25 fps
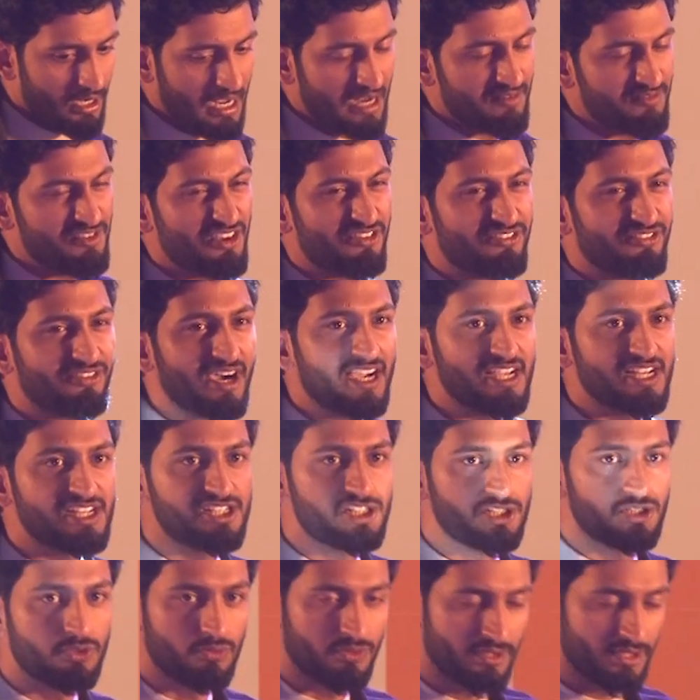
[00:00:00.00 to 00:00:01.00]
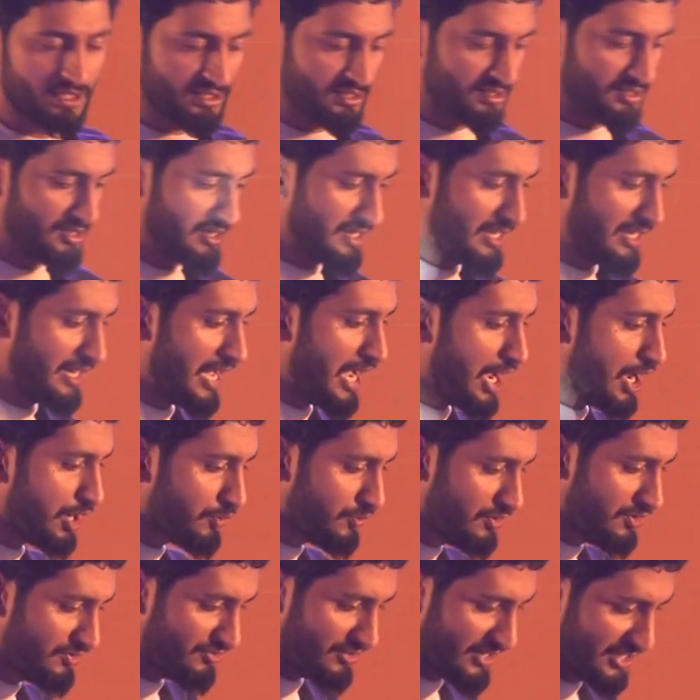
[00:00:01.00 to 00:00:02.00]
and we fine tune it. And how do
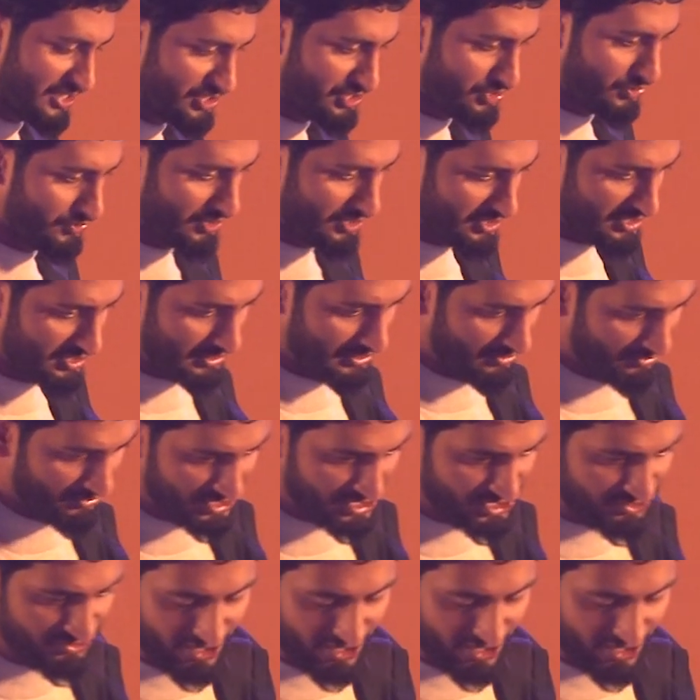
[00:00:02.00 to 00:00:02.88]
we fine tune it? It's